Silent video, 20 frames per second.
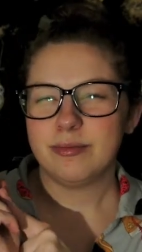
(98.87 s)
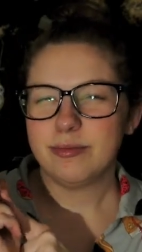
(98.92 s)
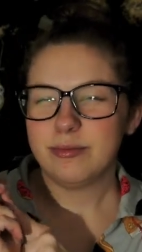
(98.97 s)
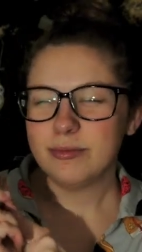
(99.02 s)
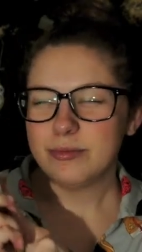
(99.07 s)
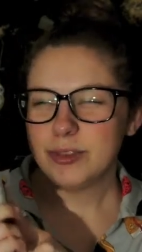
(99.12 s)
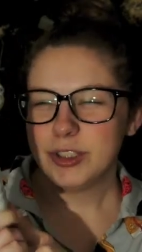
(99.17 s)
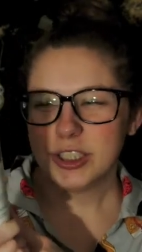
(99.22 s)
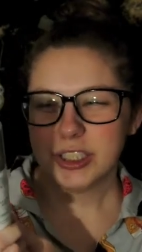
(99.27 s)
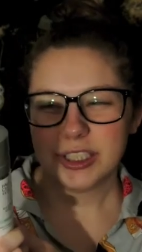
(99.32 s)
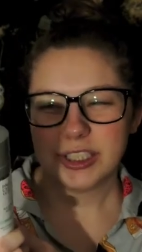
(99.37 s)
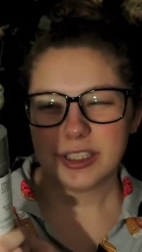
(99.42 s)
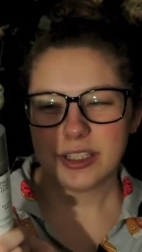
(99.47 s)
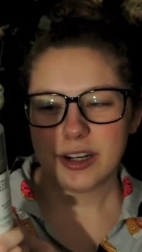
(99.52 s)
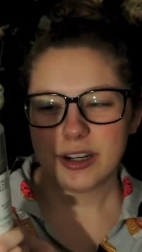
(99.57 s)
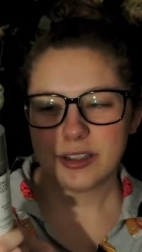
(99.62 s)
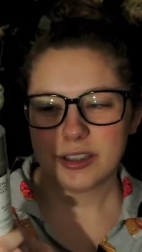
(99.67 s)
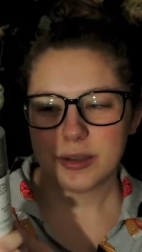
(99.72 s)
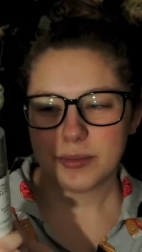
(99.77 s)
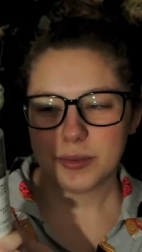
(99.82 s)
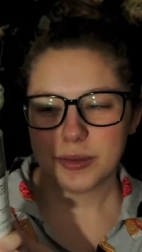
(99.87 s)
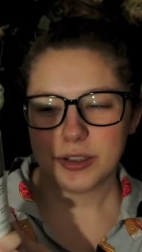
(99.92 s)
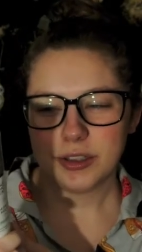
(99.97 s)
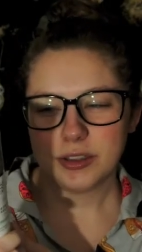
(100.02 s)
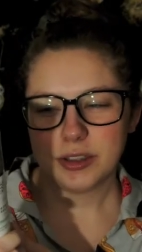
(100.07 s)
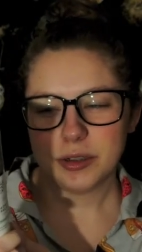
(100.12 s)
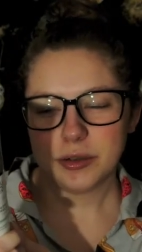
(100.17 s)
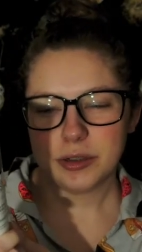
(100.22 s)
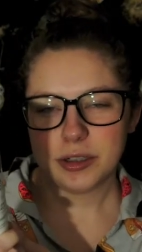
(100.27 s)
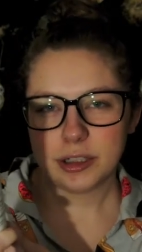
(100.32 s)
just stocked up on a
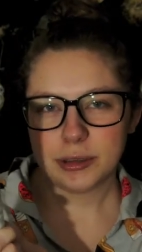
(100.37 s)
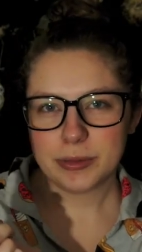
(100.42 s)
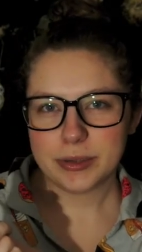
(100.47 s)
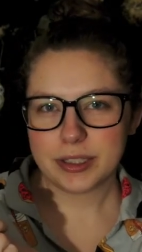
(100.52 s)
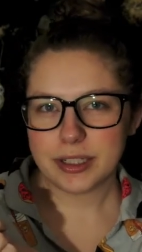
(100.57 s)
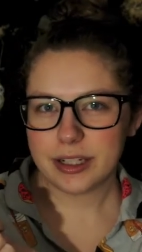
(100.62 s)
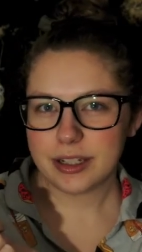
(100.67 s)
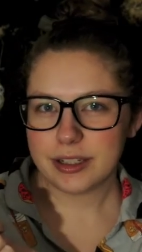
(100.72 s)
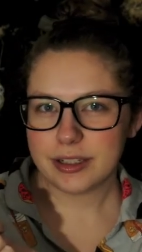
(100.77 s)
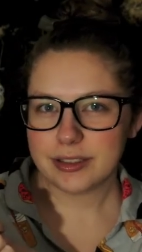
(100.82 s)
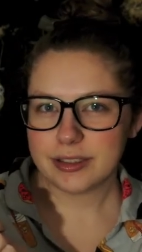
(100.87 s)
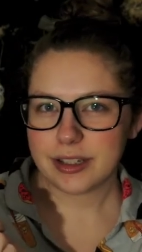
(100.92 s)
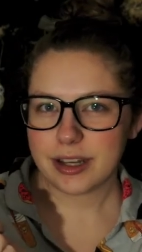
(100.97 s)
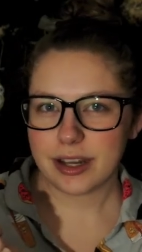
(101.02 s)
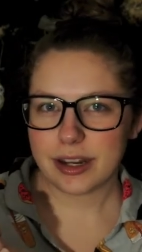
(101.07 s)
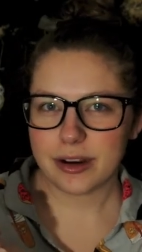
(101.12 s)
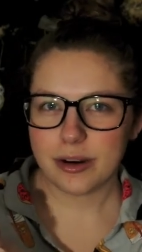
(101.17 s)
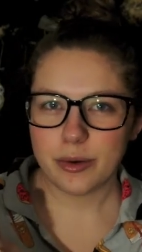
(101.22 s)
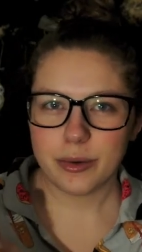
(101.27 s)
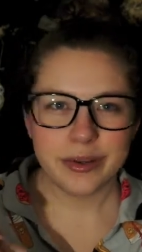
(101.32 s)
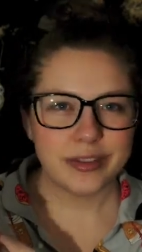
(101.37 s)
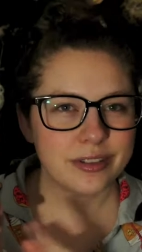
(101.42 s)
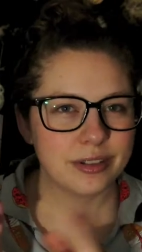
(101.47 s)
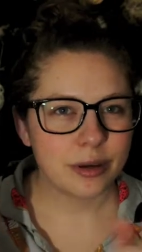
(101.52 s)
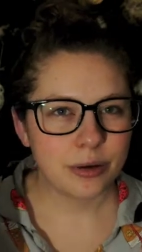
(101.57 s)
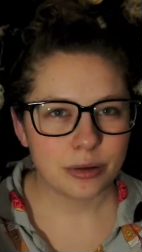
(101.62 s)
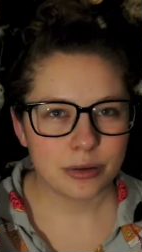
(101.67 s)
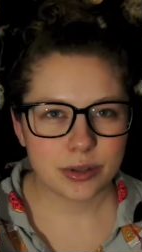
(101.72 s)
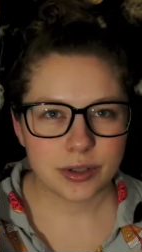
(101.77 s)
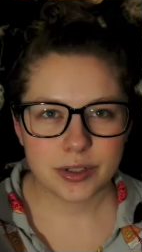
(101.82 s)
toner because I always go
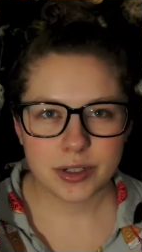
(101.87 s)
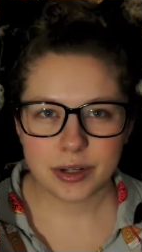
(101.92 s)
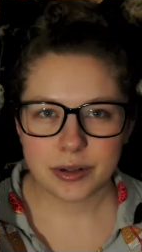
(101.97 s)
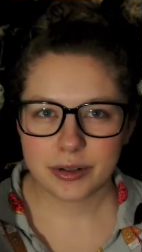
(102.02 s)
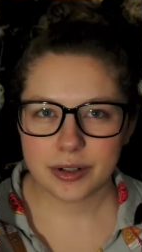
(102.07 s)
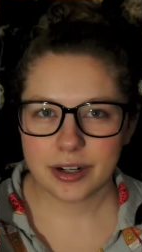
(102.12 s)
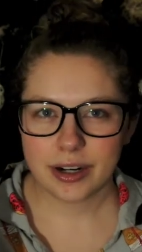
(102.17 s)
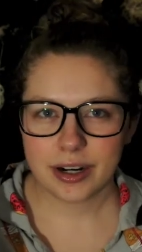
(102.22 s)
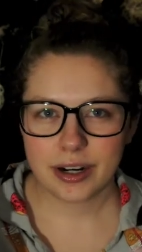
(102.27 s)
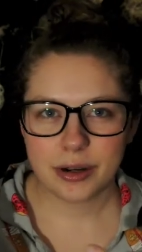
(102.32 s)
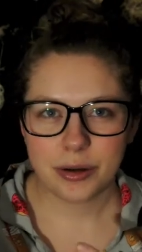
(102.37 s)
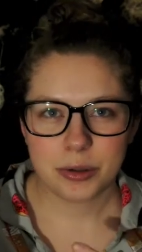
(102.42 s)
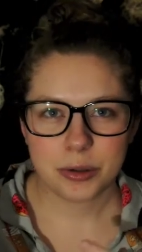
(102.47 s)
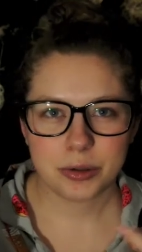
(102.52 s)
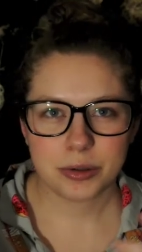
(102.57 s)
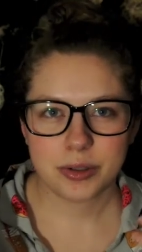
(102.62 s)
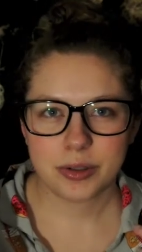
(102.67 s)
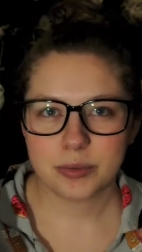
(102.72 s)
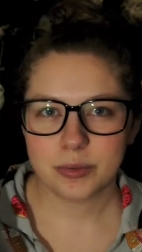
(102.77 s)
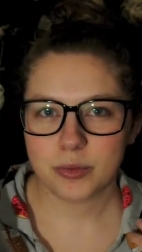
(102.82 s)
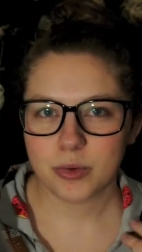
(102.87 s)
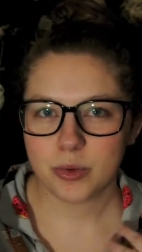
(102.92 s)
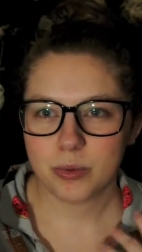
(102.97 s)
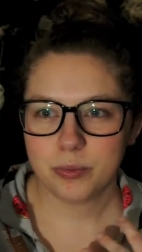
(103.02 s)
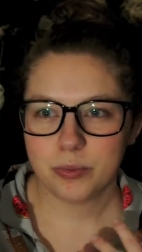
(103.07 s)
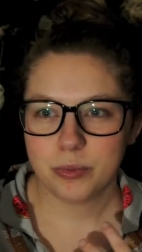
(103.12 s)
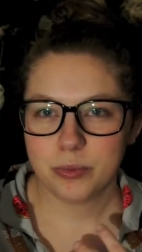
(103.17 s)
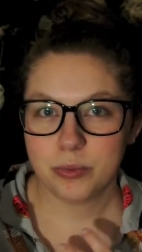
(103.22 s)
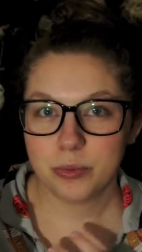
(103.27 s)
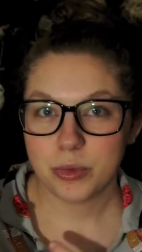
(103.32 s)
through toner. I go through it
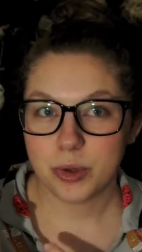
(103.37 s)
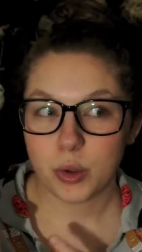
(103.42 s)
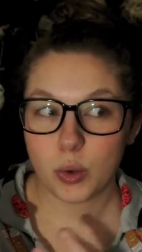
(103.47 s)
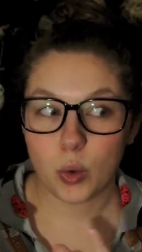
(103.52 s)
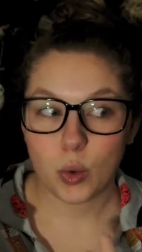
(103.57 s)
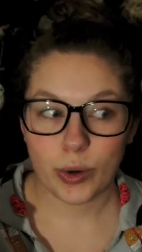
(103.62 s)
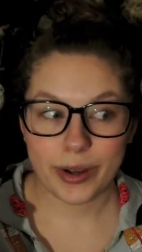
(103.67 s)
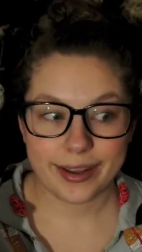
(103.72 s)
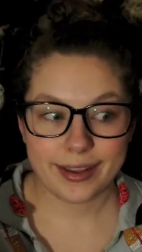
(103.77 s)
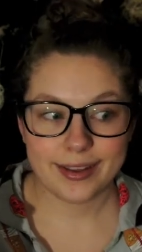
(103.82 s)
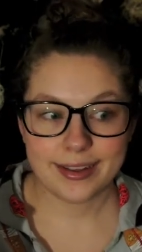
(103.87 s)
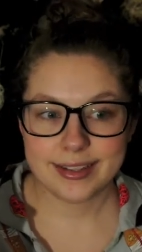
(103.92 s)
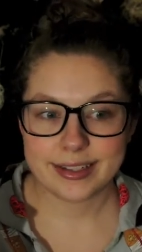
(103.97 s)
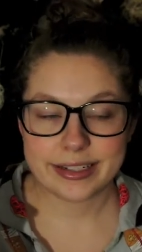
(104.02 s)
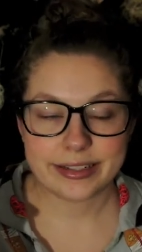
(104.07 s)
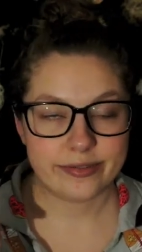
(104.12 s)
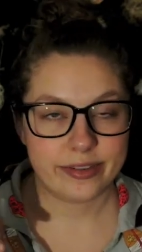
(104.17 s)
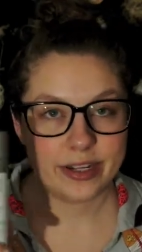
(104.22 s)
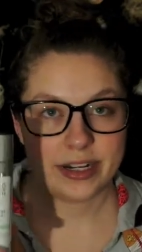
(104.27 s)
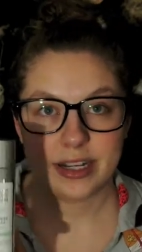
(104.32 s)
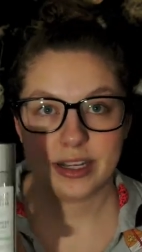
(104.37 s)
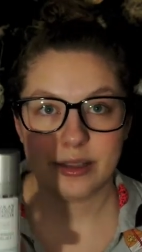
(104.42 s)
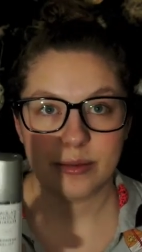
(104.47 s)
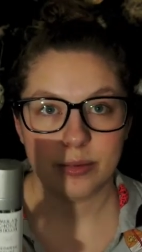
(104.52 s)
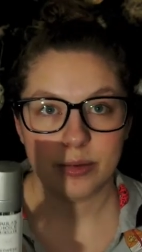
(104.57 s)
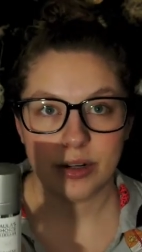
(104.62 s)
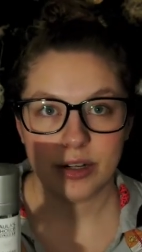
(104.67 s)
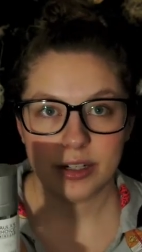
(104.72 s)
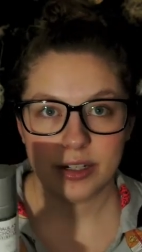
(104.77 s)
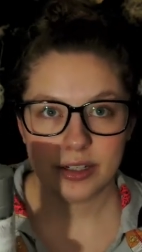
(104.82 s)
the quickest of any of the
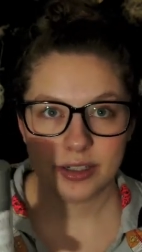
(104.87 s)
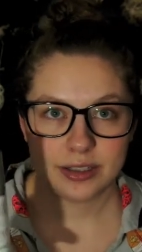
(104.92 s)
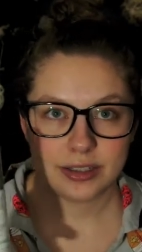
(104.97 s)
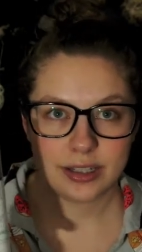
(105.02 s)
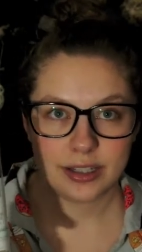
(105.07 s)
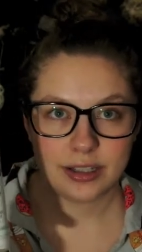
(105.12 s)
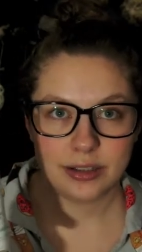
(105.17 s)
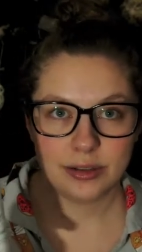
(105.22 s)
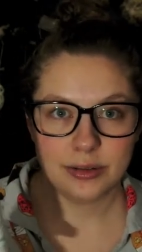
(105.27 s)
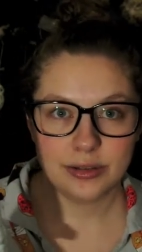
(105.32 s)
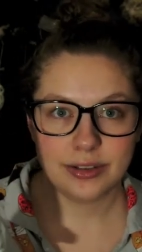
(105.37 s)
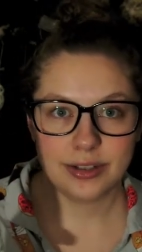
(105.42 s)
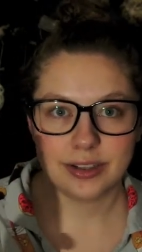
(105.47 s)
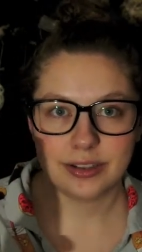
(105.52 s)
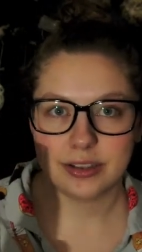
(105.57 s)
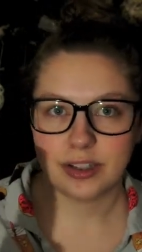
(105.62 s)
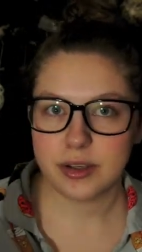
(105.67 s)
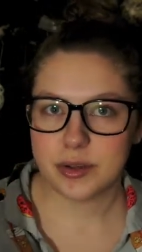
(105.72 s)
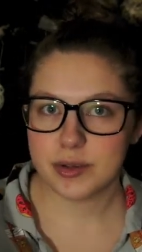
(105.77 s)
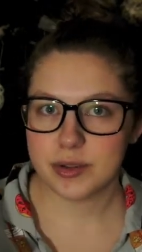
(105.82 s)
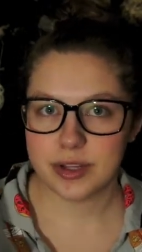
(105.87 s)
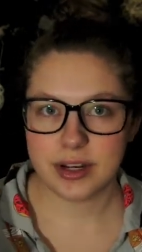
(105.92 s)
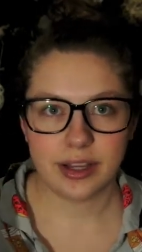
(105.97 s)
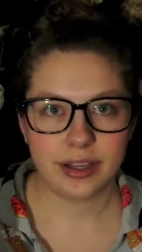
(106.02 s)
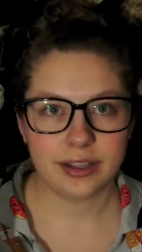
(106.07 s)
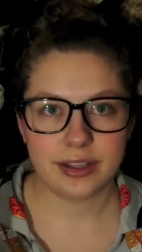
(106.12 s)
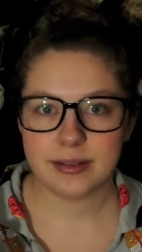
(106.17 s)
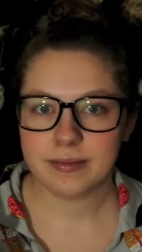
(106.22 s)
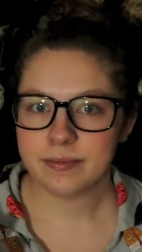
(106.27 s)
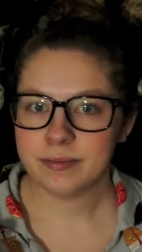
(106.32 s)
products I use because I use it
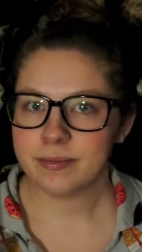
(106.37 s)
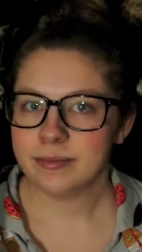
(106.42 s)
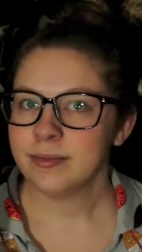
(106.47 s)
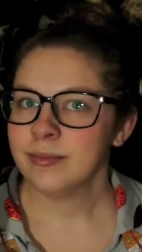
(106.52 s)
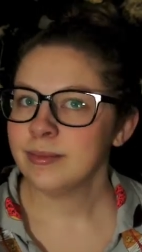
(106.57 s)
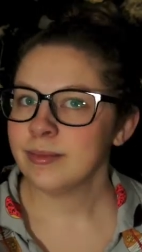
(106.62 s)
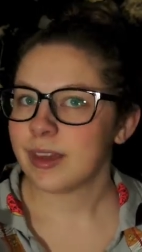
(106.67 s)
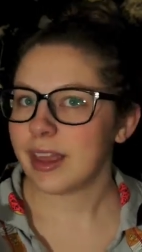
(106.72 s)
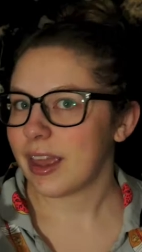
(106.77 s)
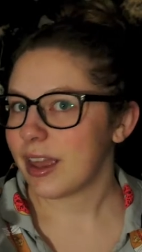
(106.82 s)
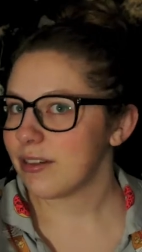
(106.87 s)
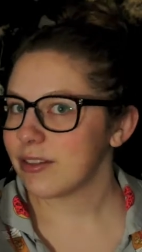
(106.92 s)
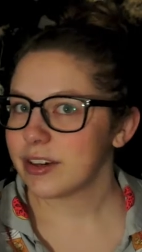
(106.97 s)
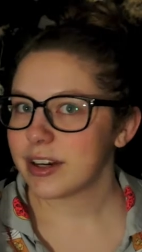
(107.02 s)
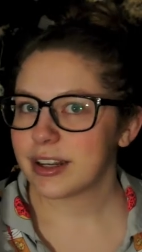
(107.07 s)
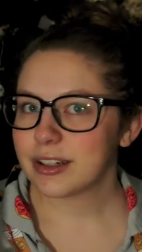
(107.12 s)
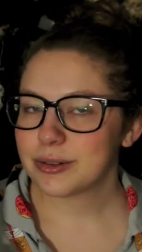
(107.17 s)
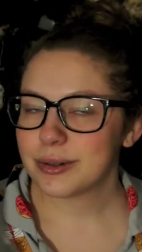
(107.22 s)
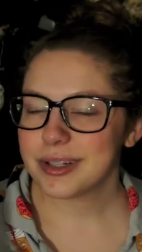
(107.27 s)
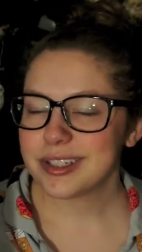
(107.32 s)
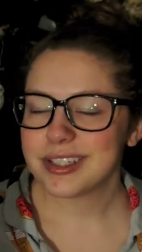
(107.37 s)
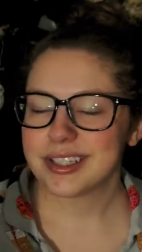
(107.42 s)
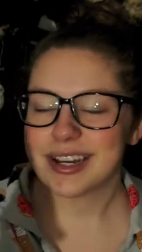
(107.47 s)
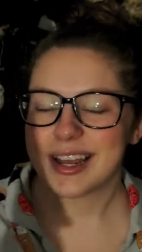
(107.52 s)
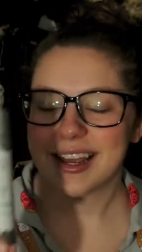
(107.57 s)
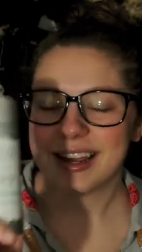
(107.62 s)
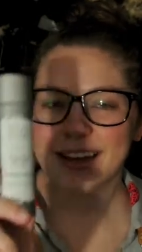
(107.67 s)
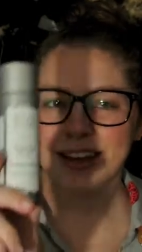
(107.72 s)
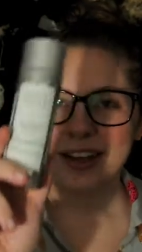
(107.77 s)
like every day, twice a day.